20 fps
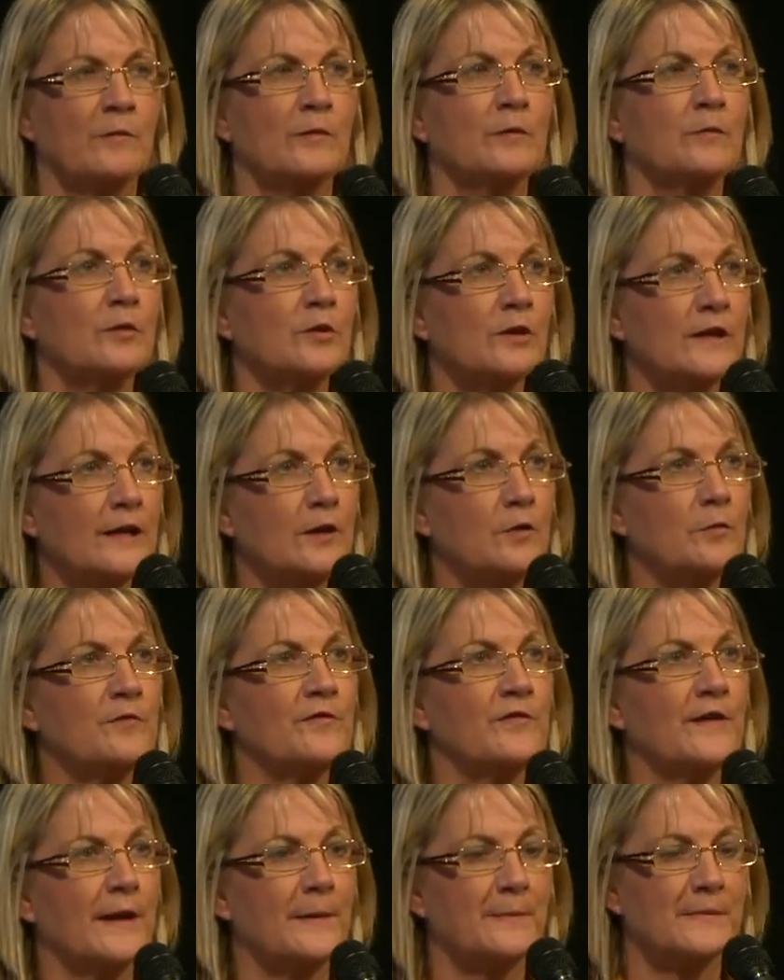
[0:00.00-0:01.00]
We will
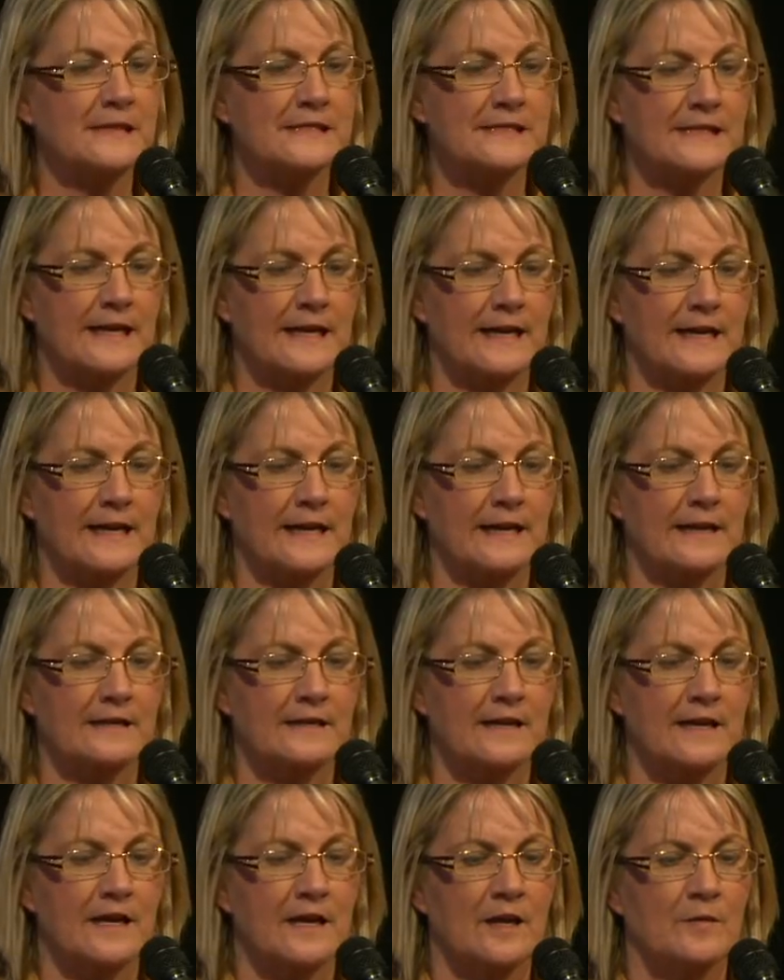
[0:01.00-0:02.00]
help families get
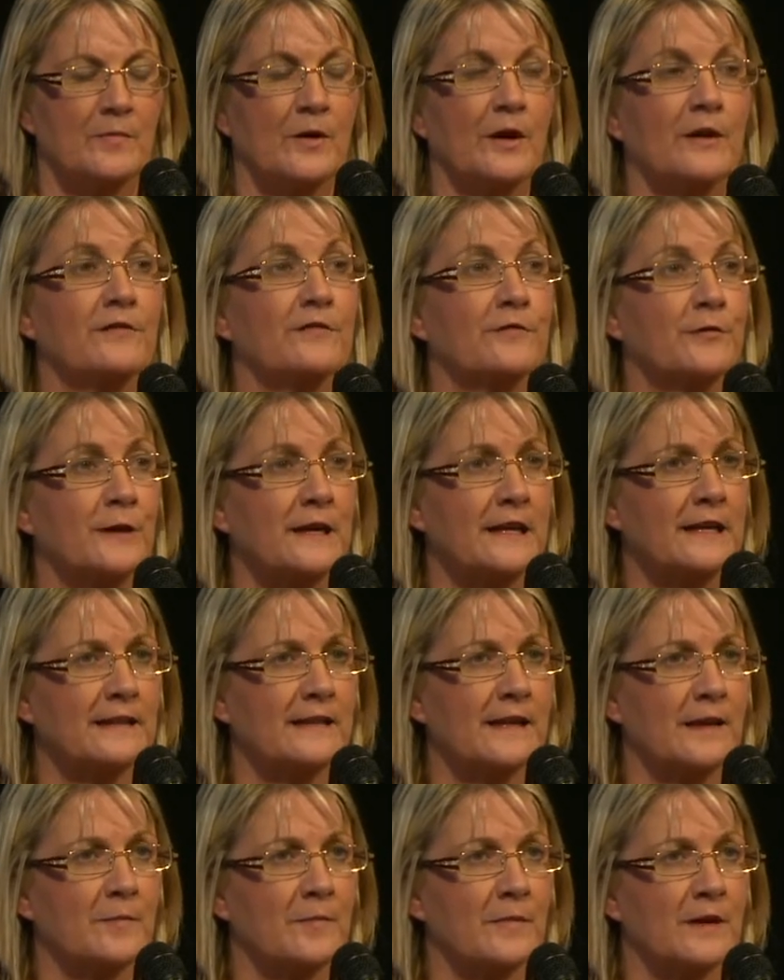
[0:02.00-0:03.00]
ahead by
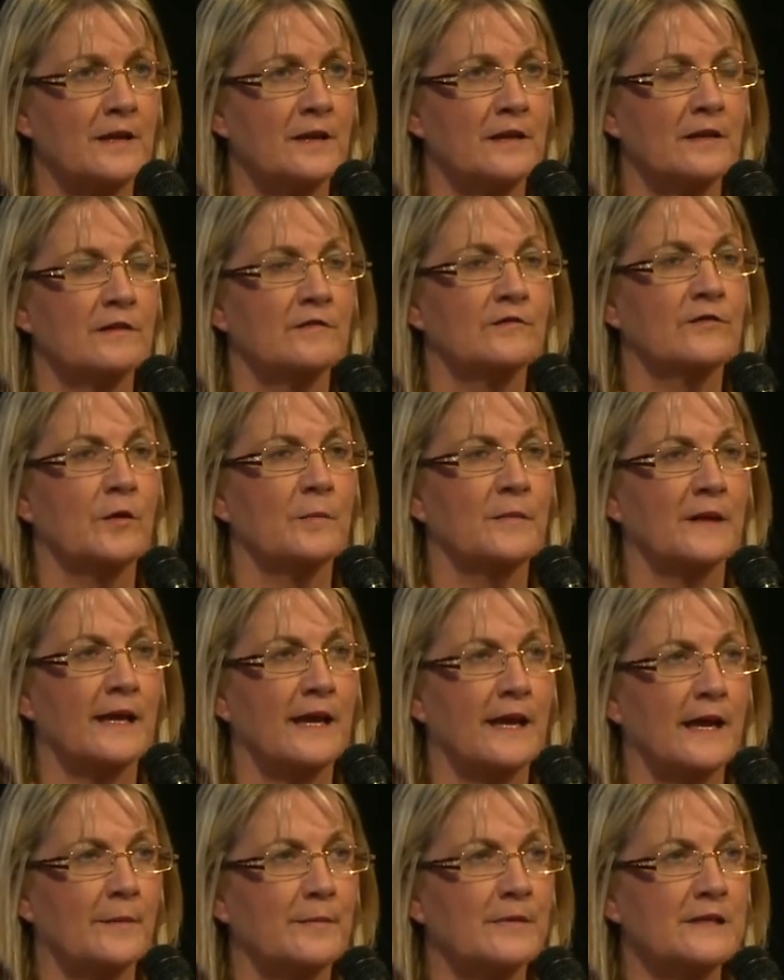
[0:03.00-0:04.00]
freeing them from the
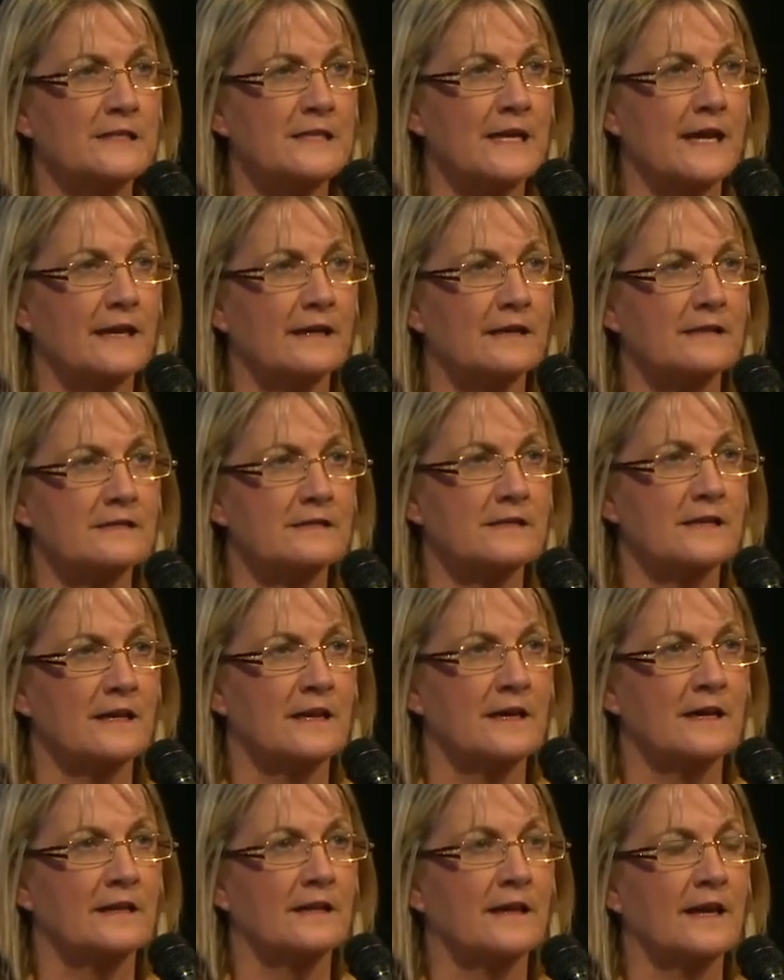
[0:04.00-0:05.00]
carbon tax.
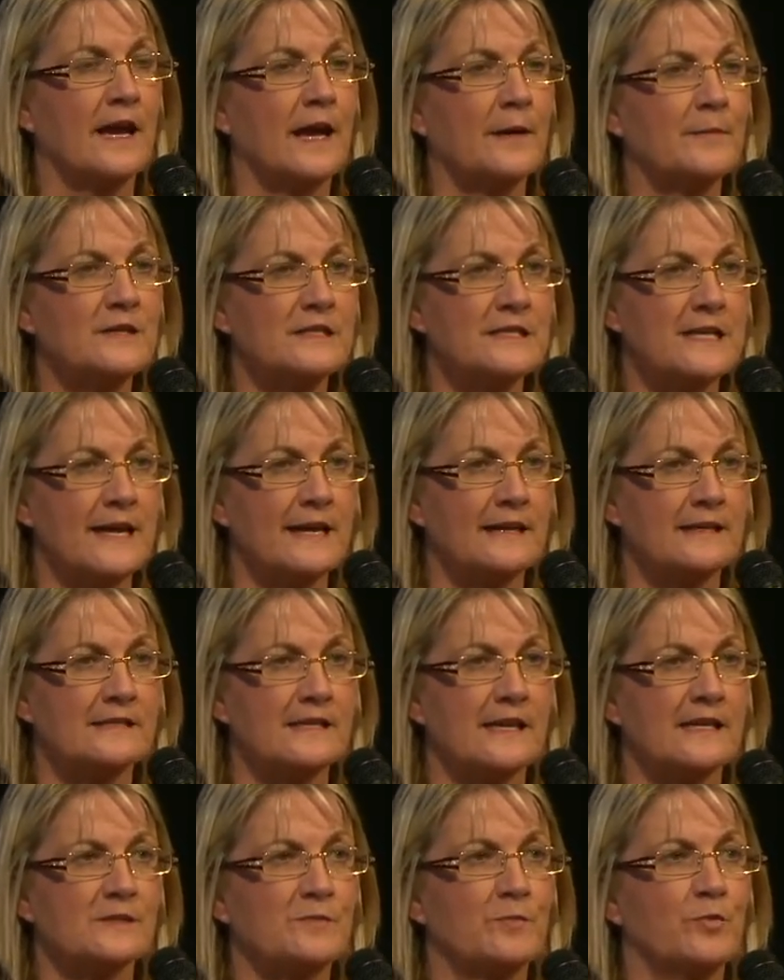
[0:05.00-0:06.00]
The carbon
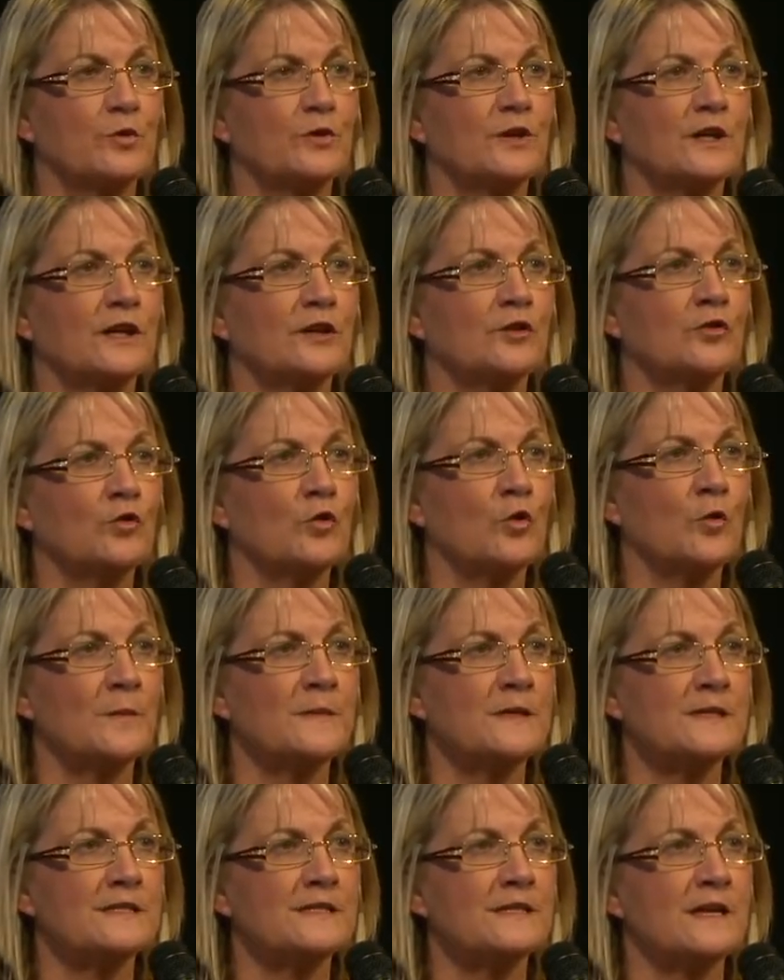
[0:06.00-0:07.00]
tax has put
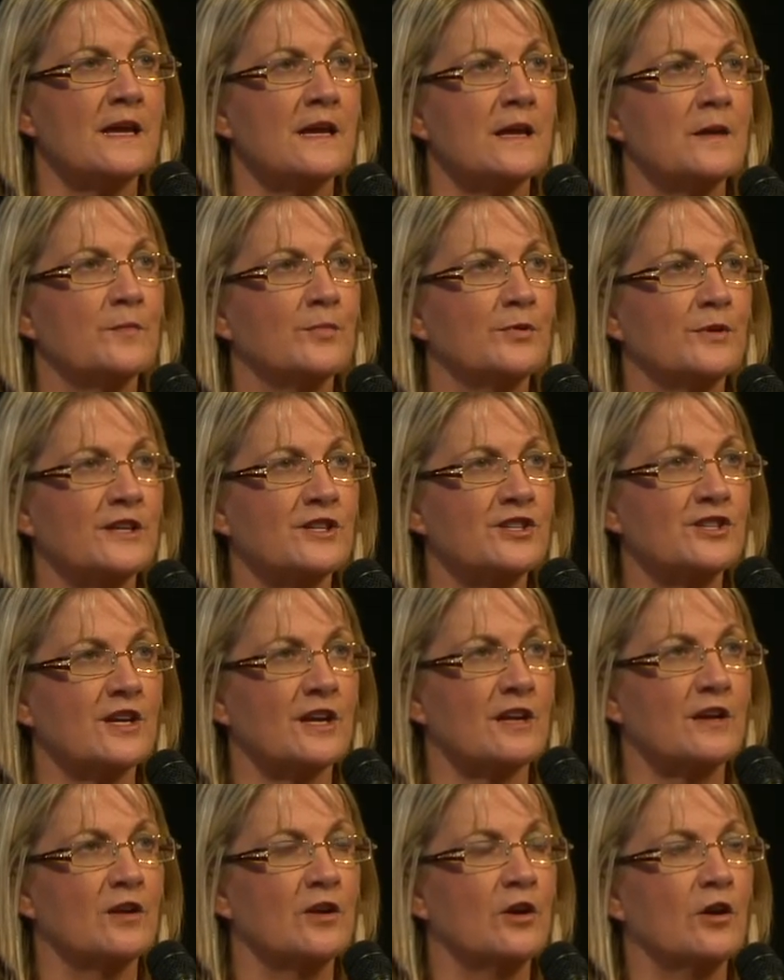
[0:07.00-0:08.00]
enormous
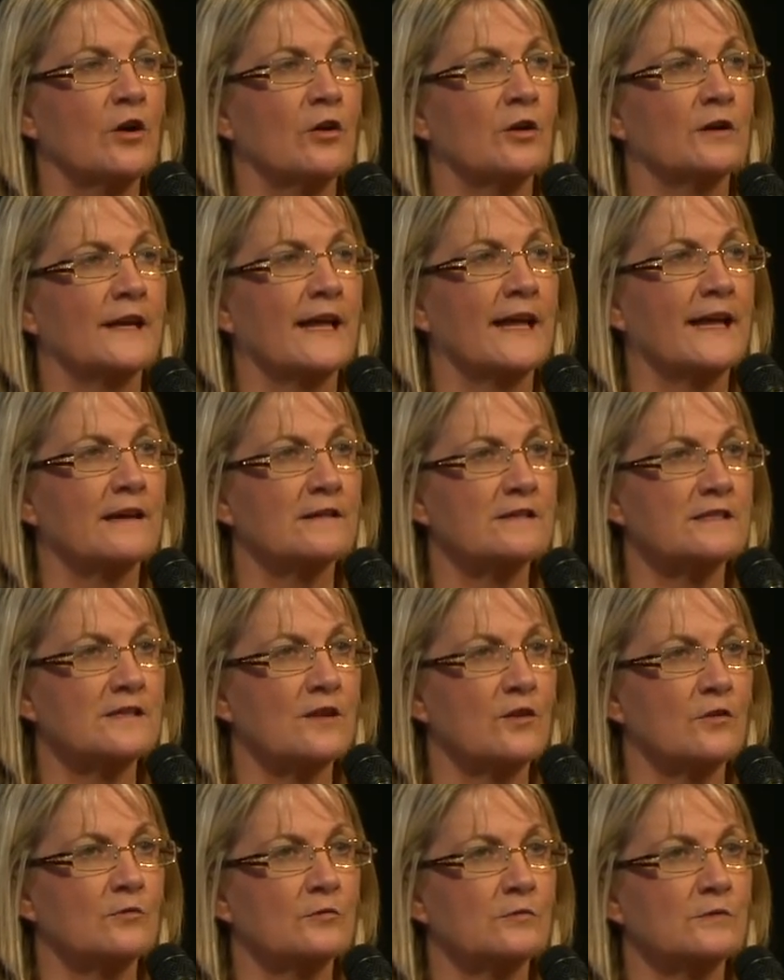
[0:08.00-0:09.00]
pressure on
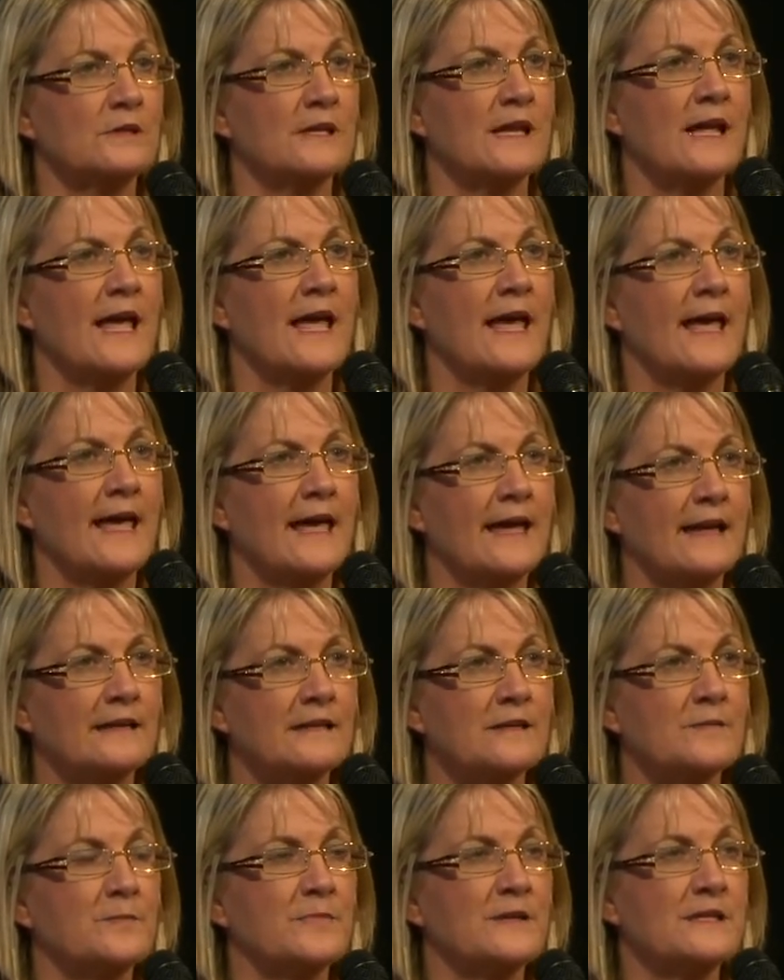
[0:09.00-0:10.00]
household
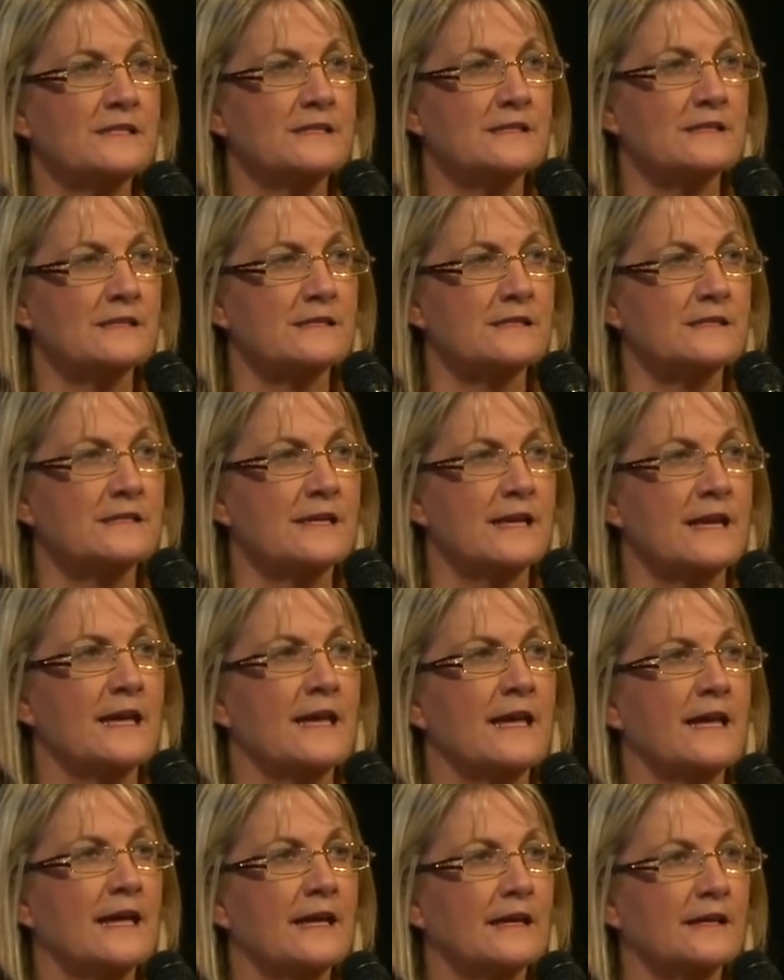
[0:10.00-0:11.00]
and business
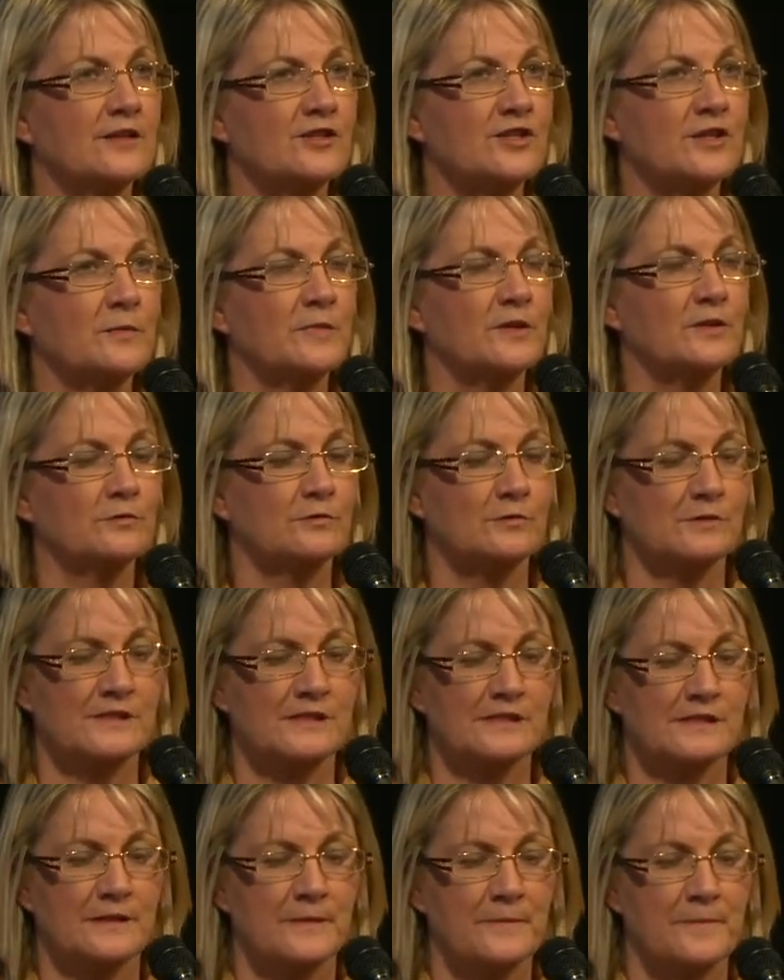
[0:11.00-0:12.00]
energy
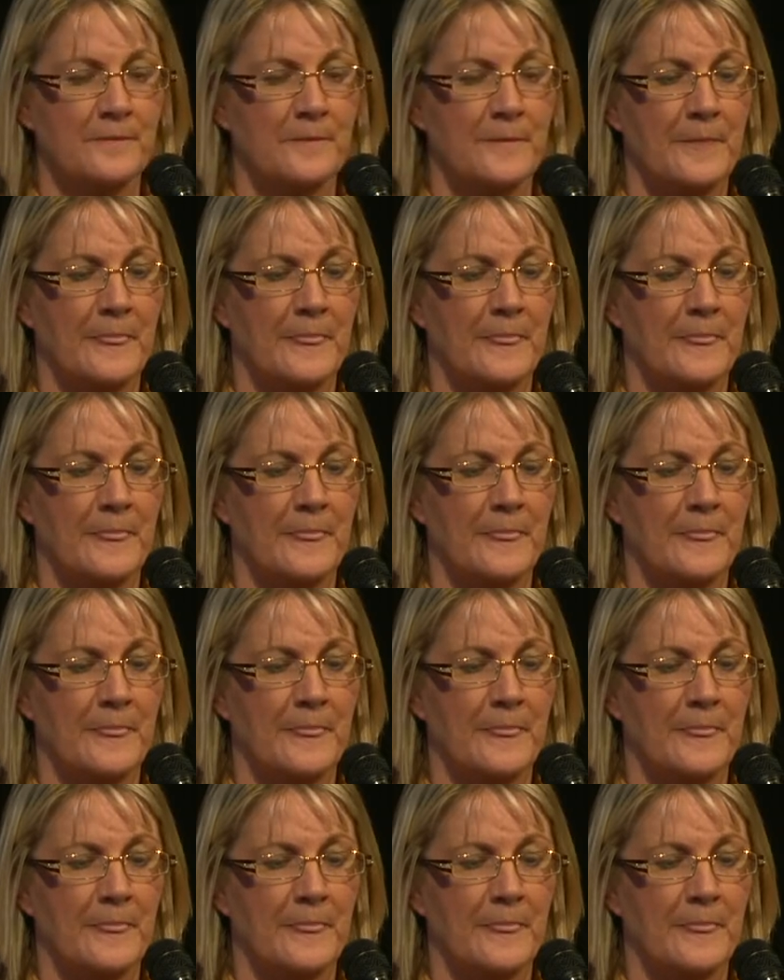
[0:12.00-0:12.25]
bills.